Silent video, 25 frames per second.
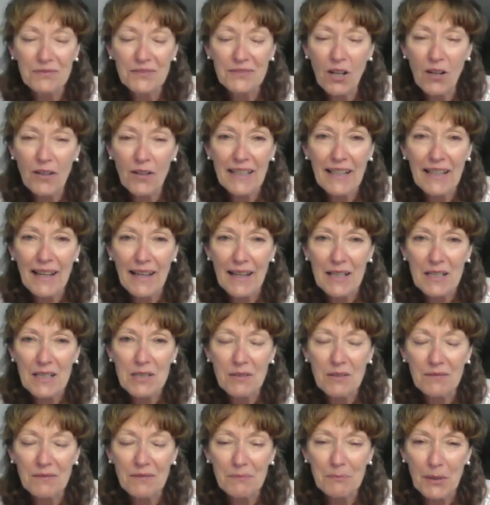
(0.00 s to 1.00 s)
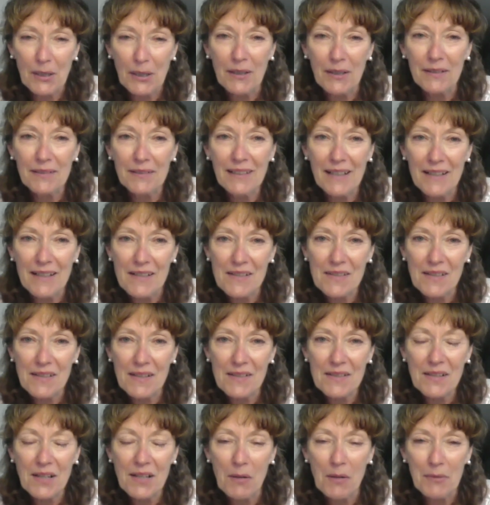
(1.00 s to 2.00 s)
not yet, but yes,
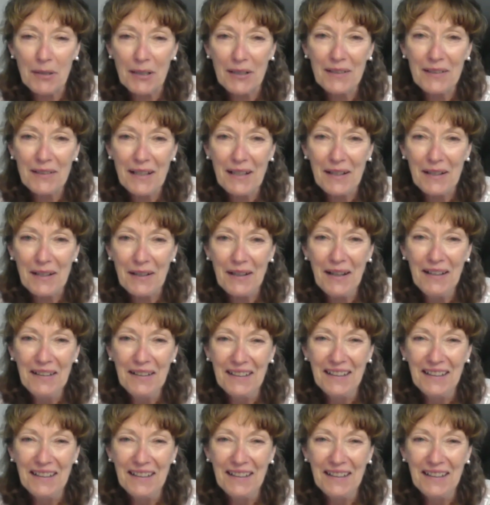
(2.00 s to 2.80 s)
that's coming. Yeah.